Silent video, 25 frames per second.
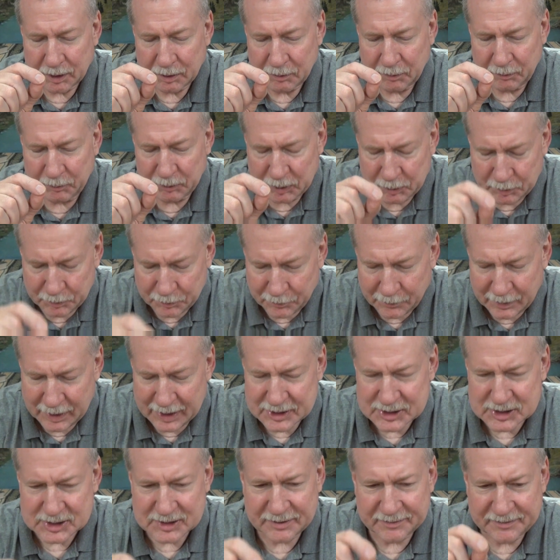We
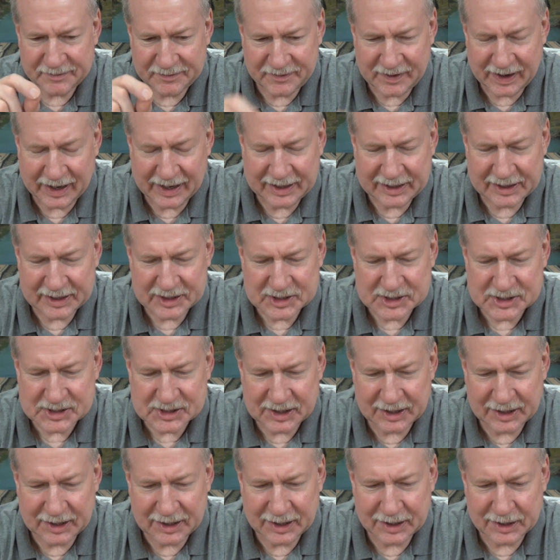must fight
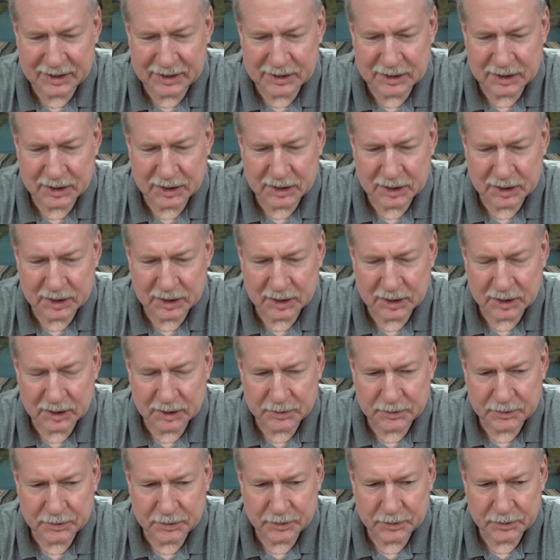sin.
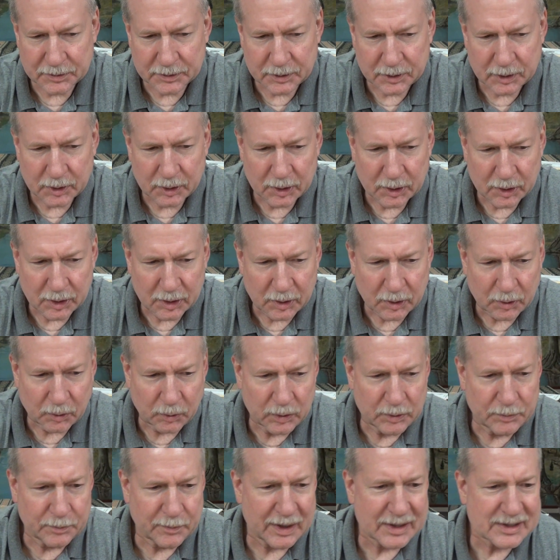We
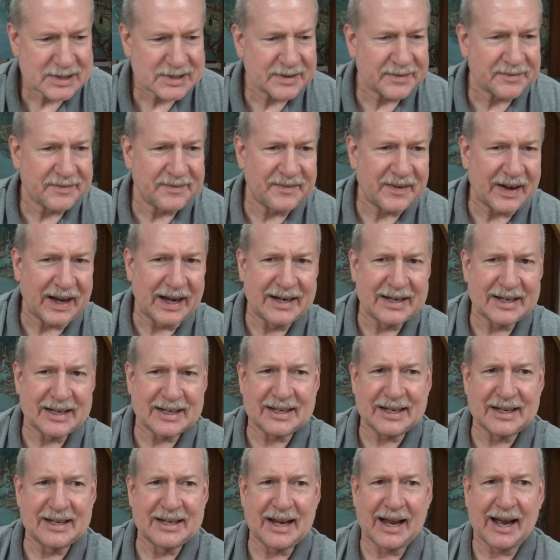must fight
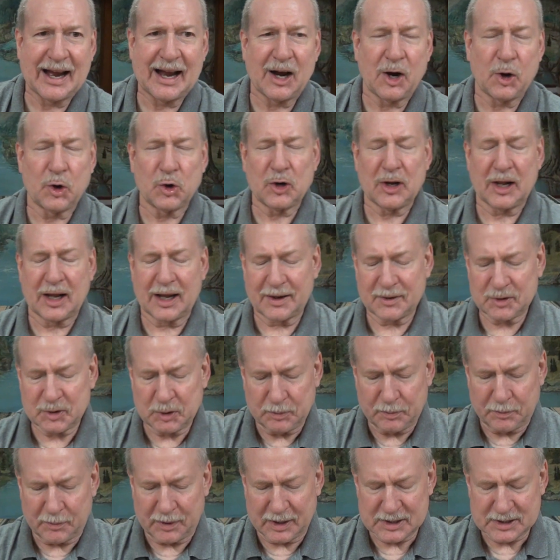it in our lives.
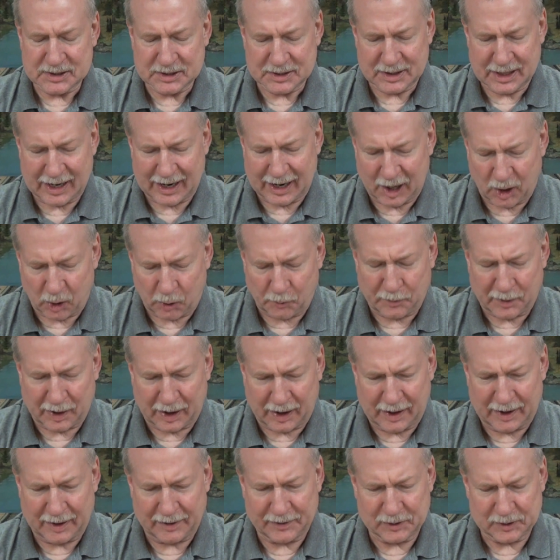We must
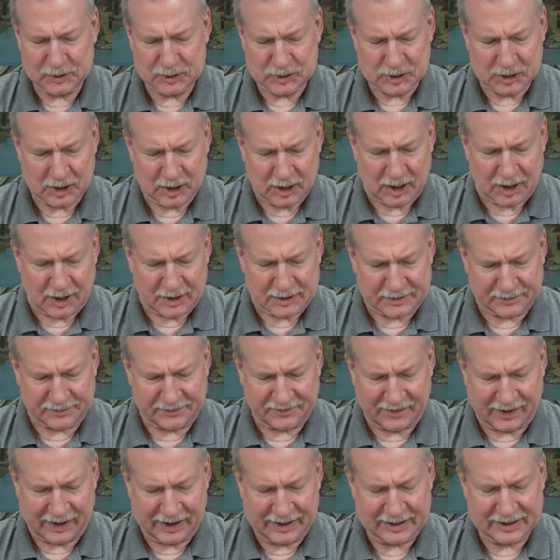help others to
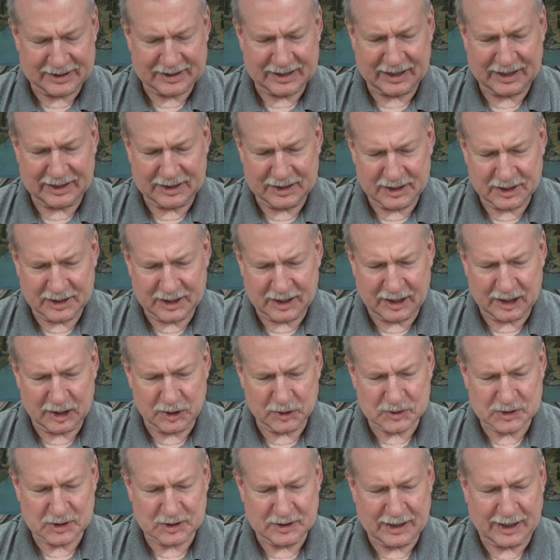fight it in
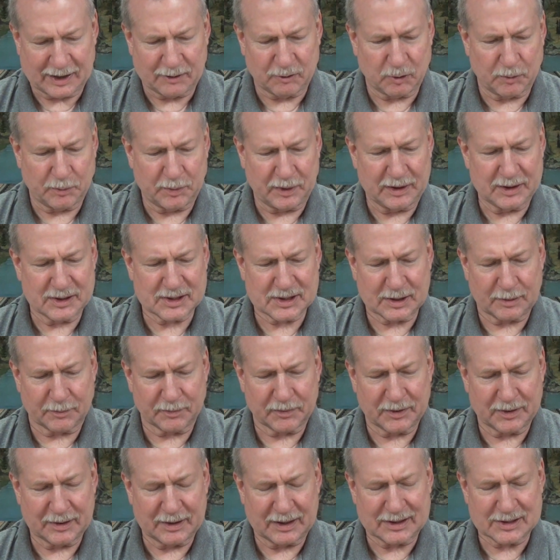theirs. And that will be
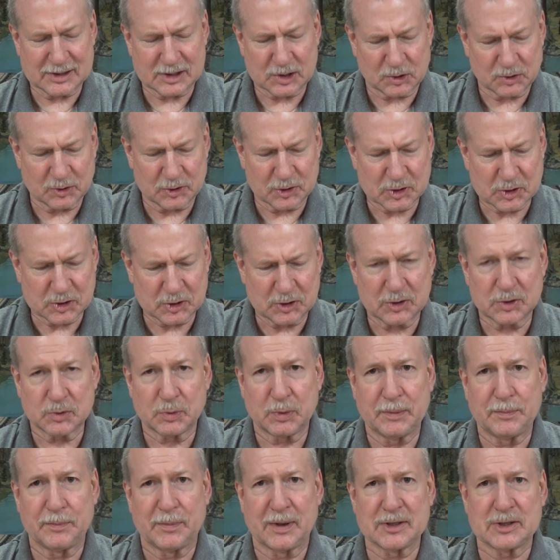something that as Christians
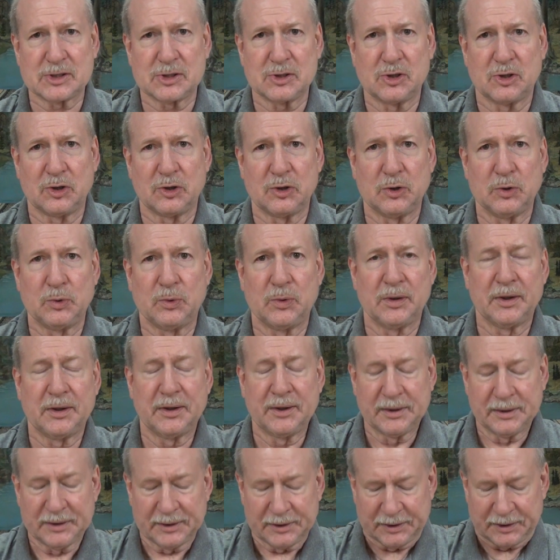we must do
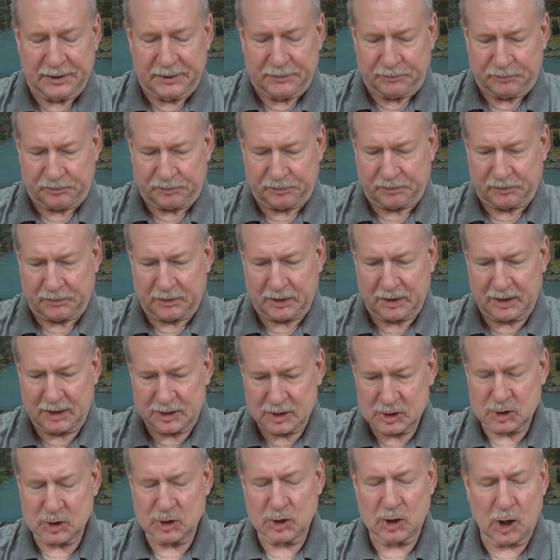
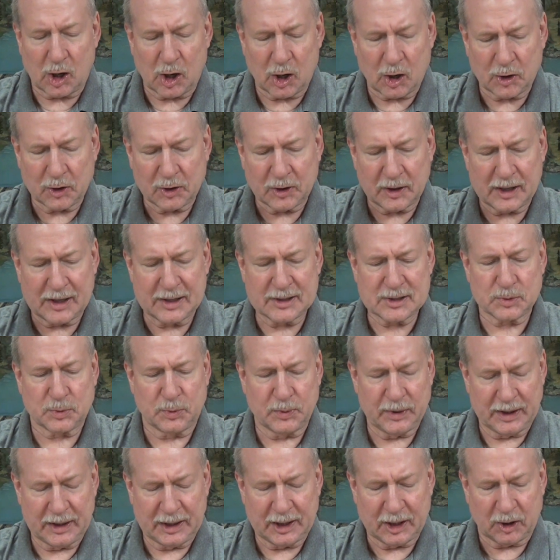as long as
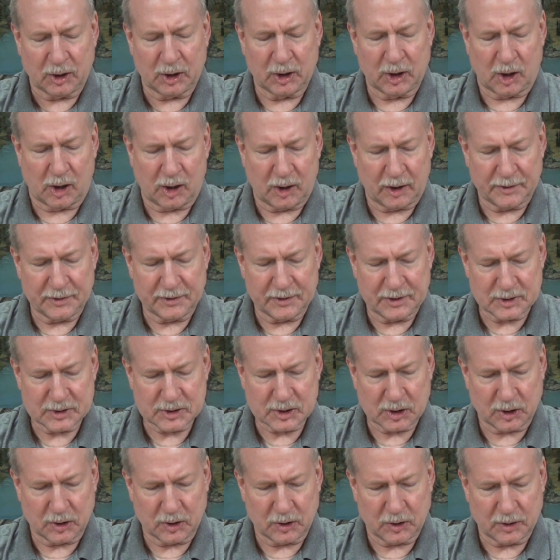we are on
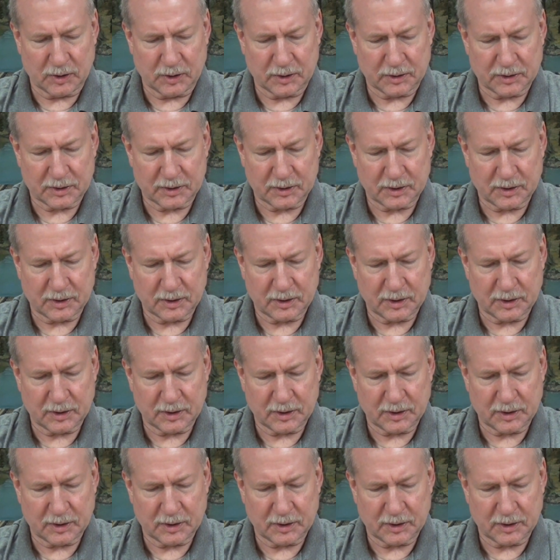this earth.